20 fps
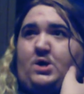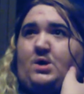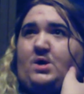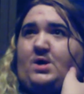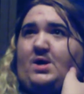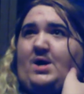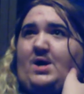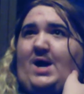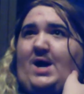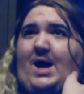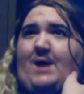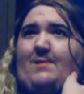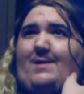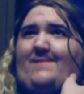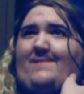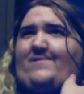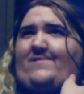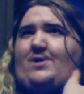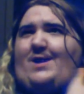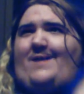
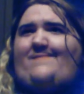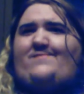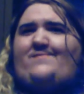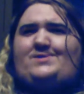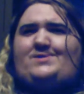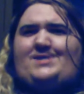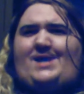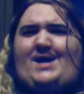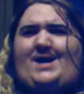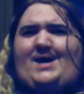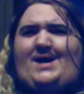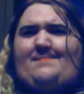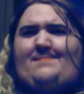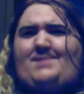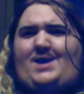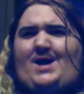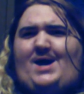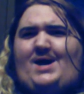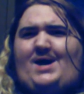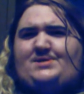However, every time
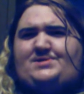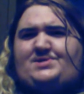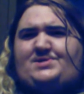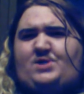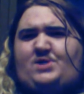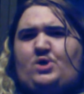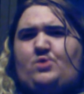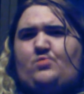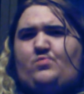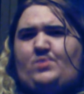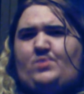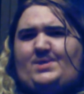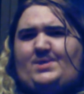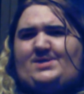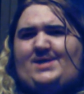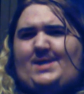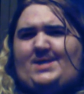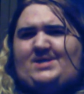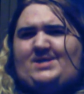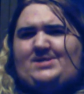I start really
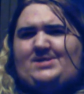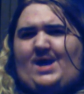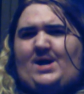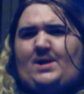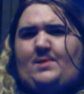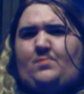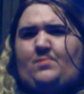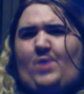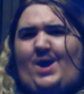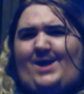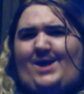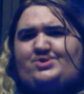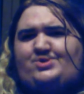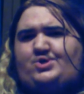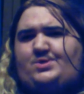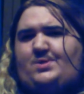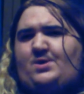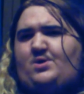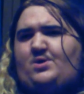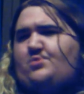getting down and watching
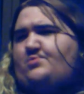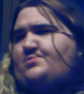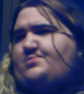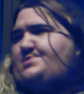those,